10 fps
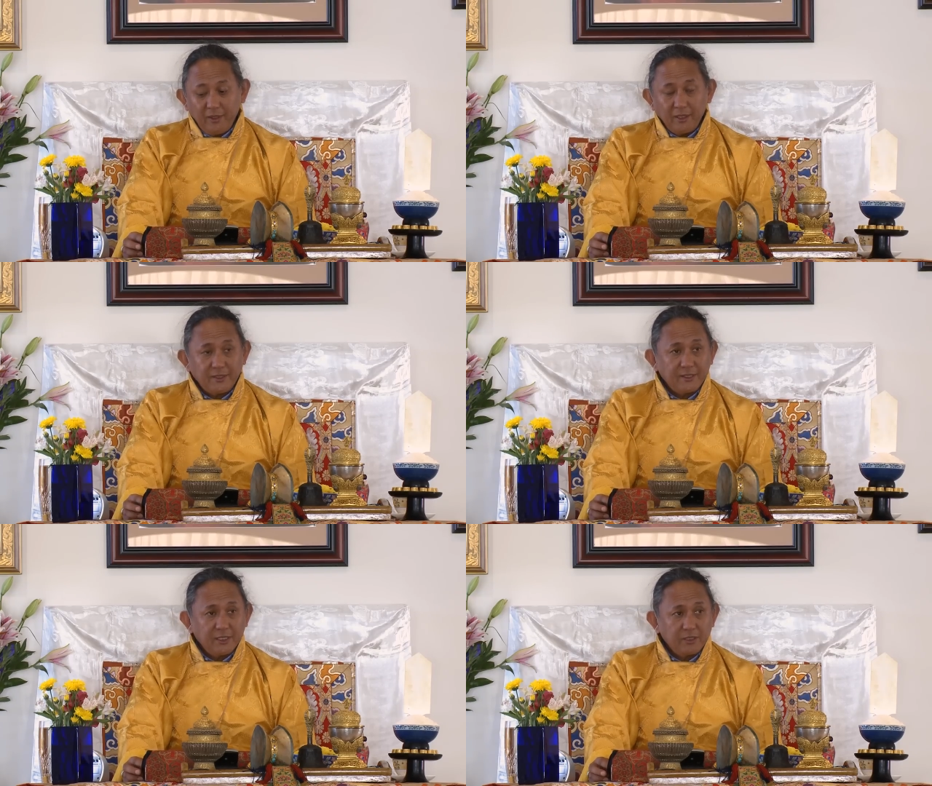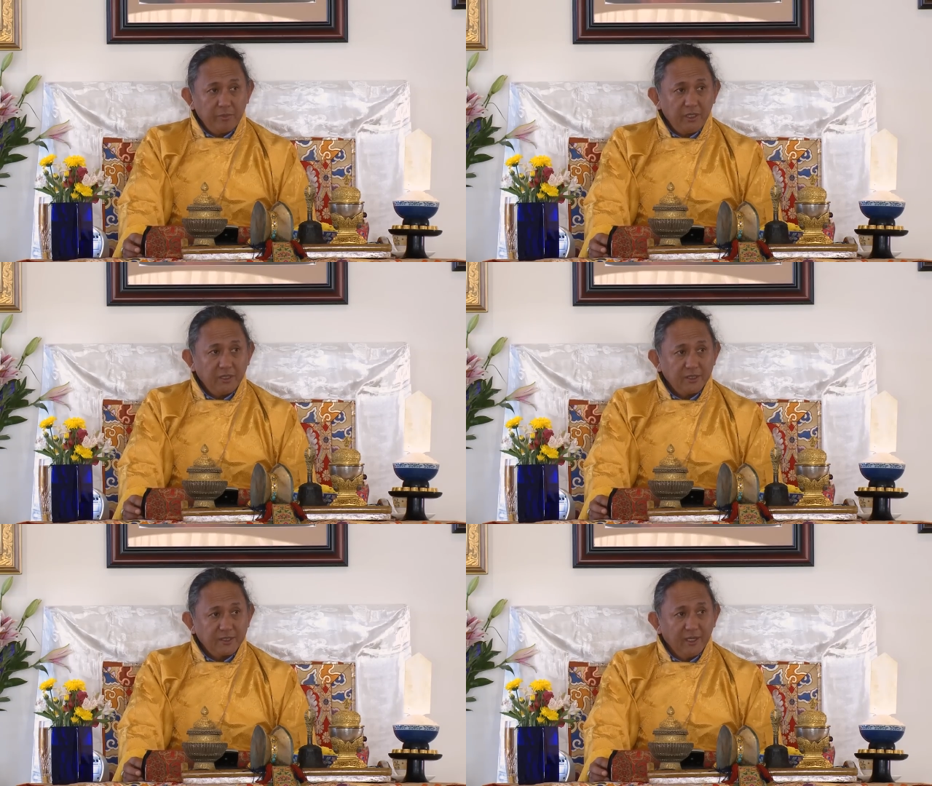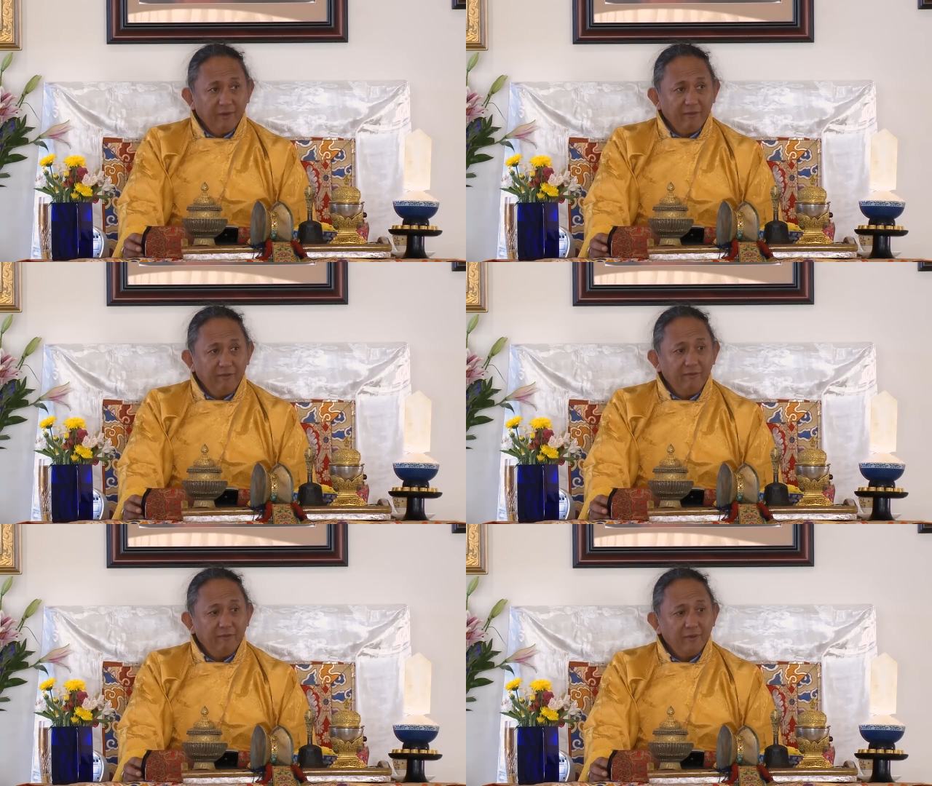It's the speed itself.
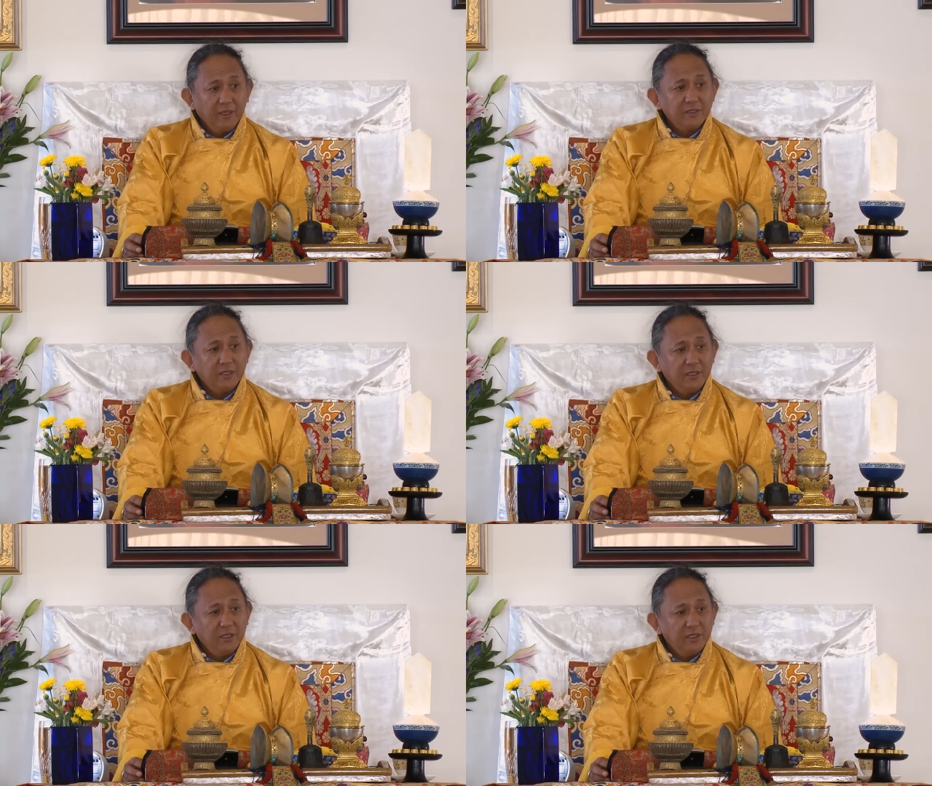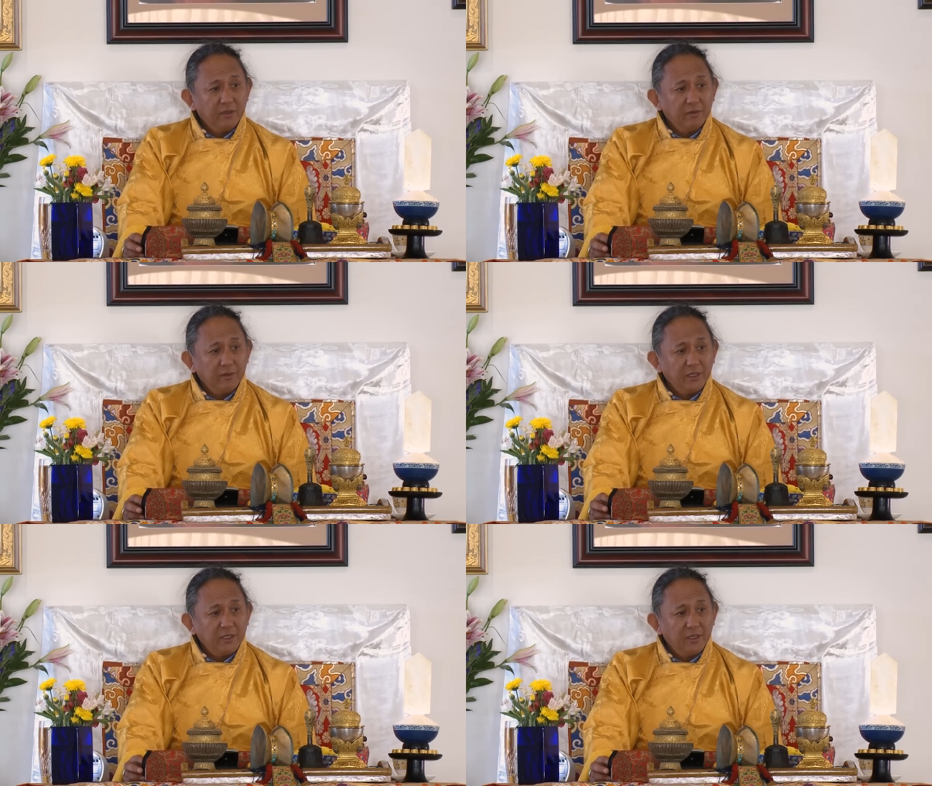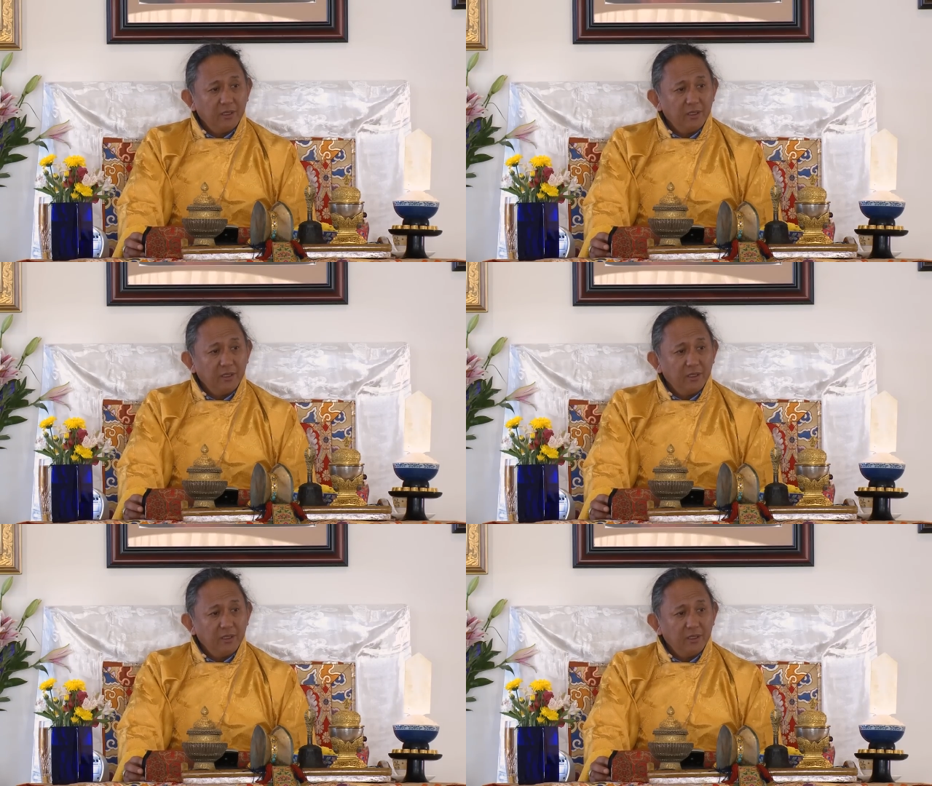It's the degenerate.